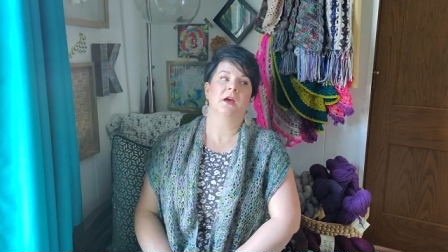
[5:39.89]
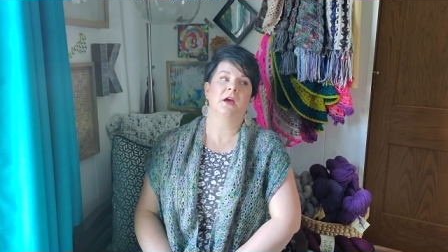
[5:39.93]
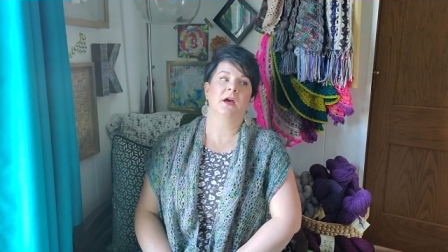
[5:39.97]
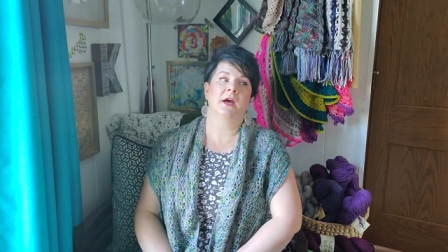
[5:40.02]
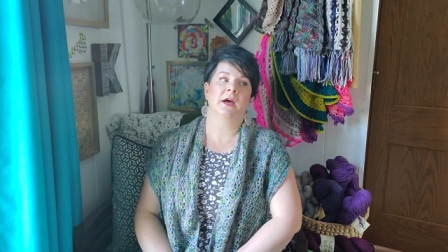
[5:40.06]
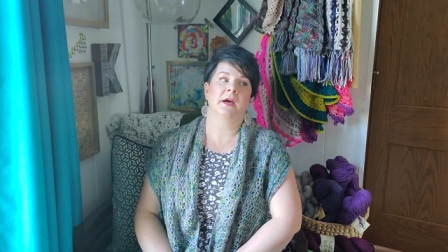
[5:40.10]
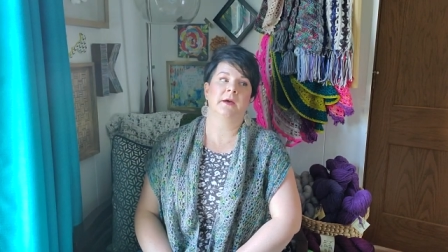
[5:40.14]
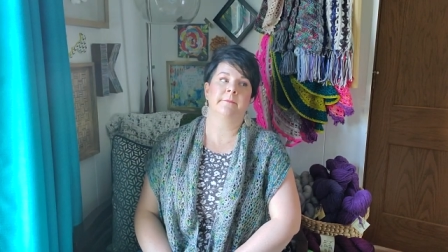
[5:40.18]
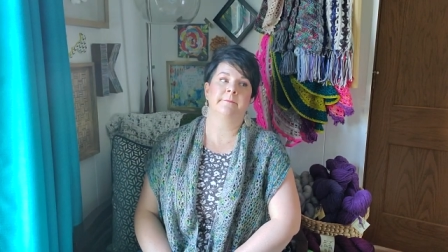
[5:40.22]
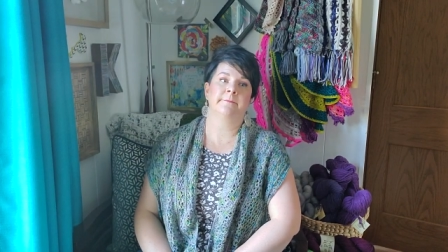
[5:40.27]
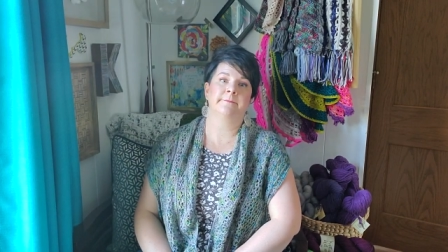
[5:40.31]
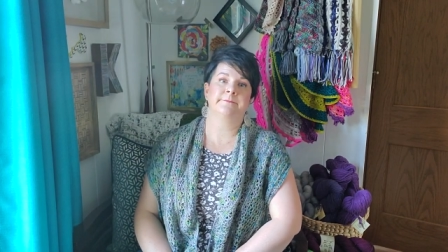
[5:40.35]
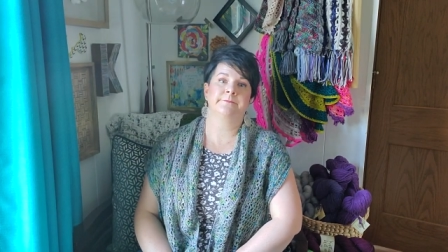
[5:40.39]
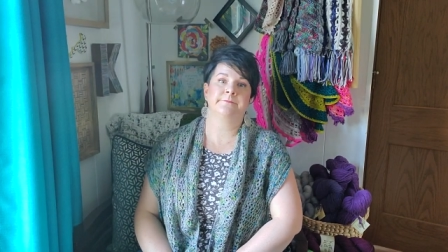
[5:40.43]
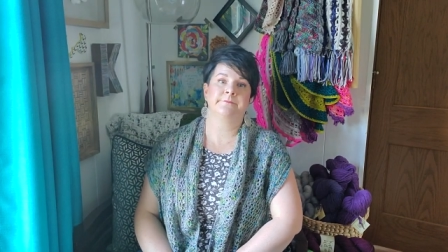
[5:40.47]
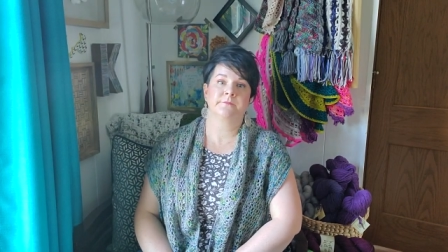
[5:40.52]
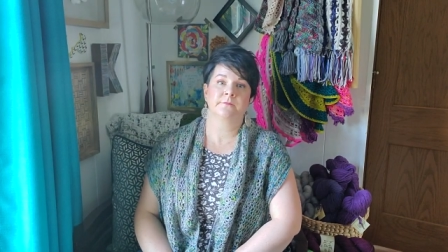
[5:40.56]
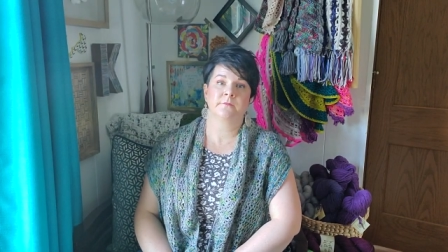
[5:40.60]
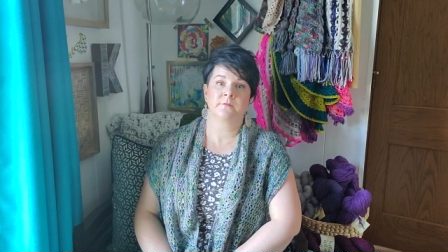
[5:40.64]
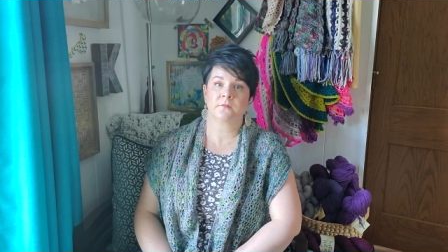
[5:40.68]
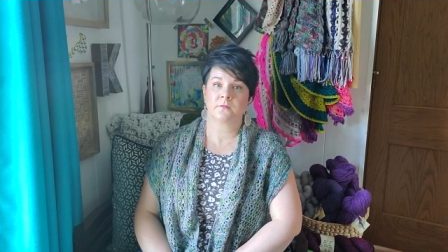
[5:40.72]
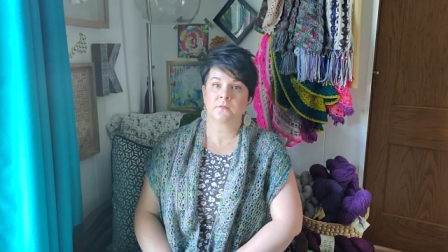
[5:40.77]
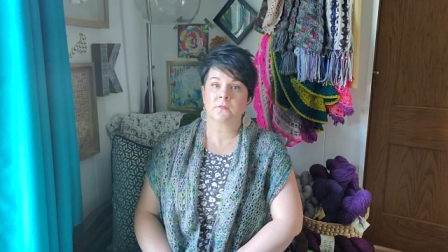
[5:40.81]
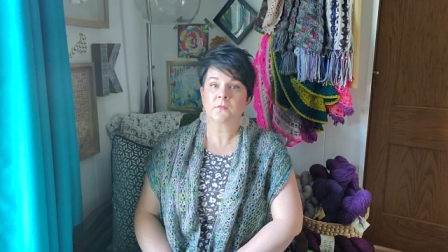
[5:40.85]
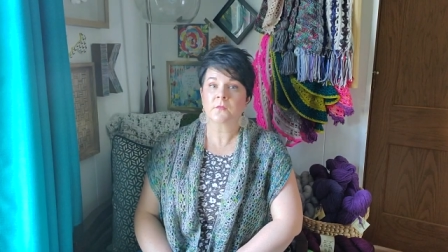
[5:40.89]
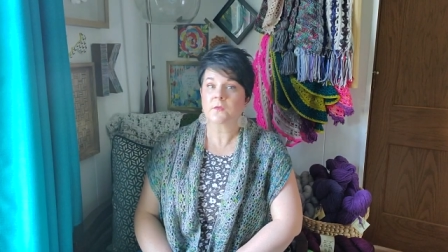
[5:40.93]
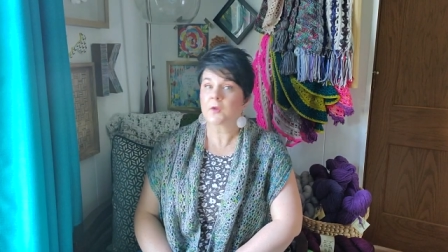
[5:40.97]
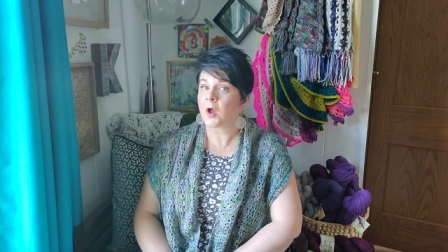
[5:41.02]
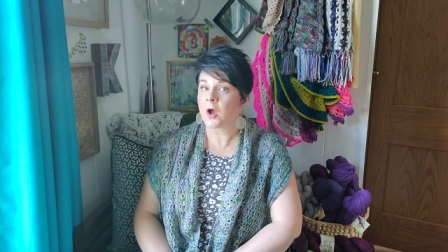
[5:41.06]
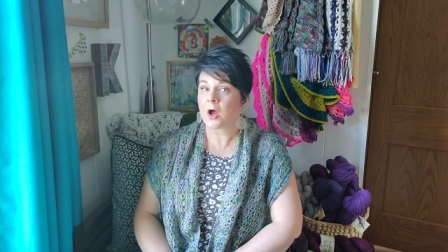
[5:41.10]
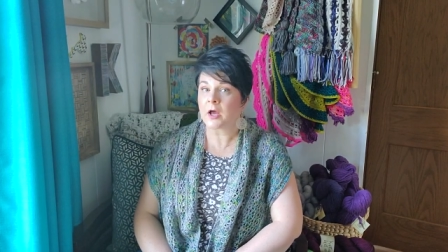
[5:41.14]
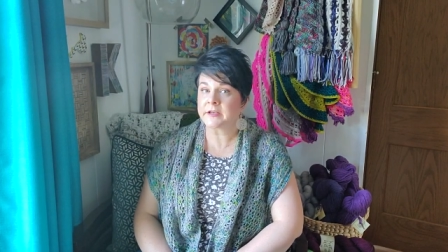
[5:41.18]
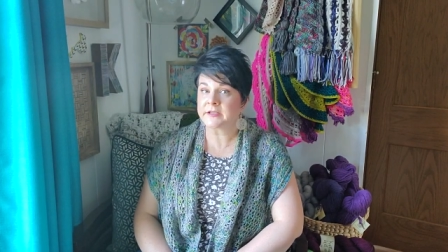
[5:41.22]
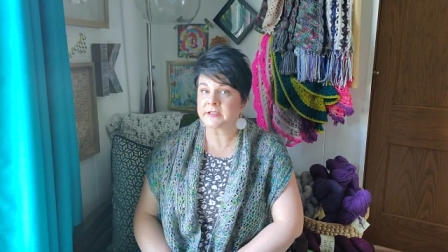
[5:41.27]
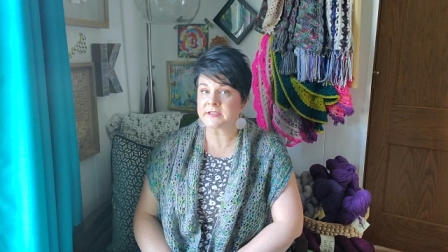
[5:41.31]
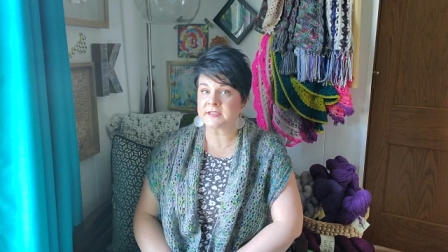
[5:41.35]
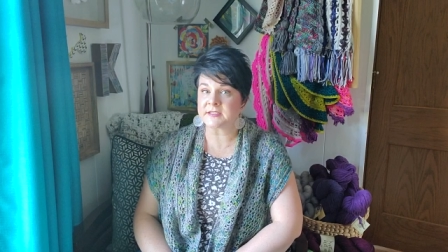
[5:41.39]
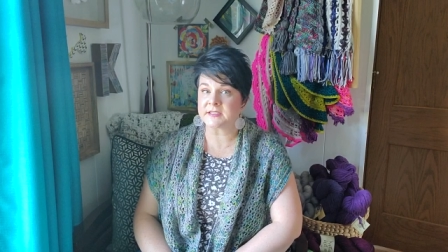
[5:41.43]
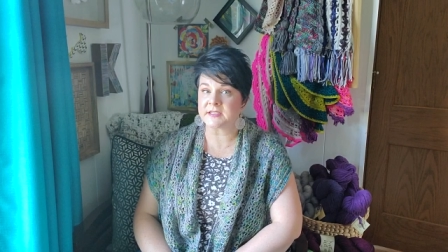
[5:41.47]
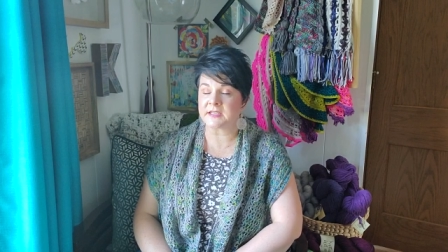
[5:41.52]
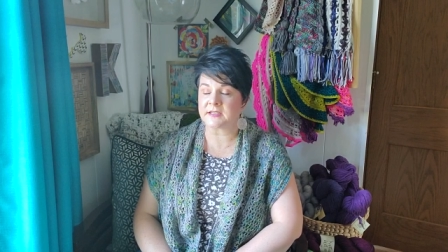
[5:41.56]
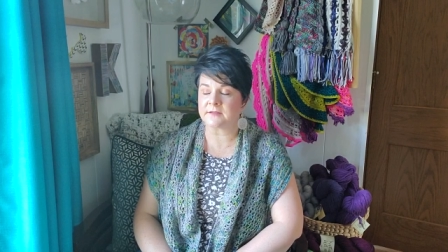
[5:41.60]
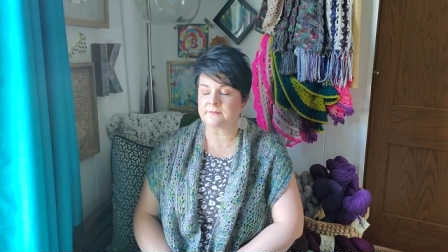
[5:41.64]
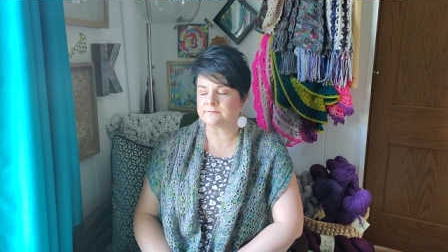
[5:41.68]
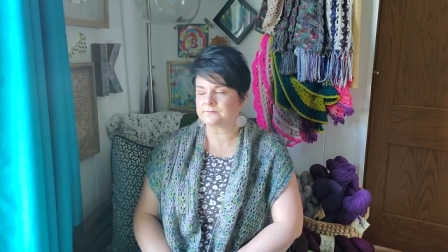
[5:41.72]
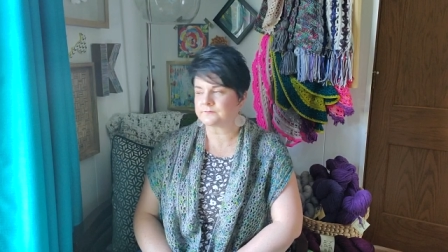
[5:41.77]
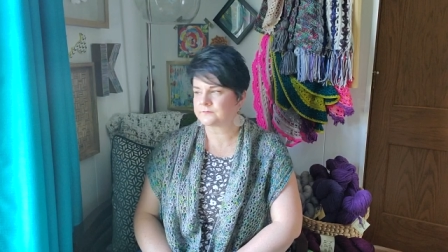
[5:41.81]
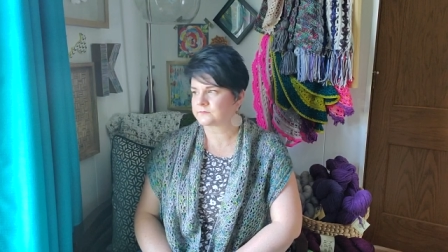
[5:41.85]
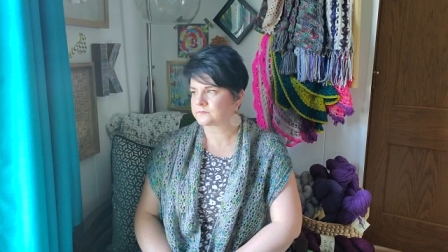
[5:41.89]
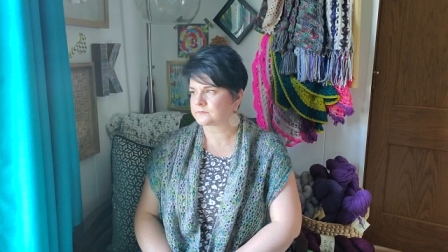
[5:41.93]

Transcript: um, honesty.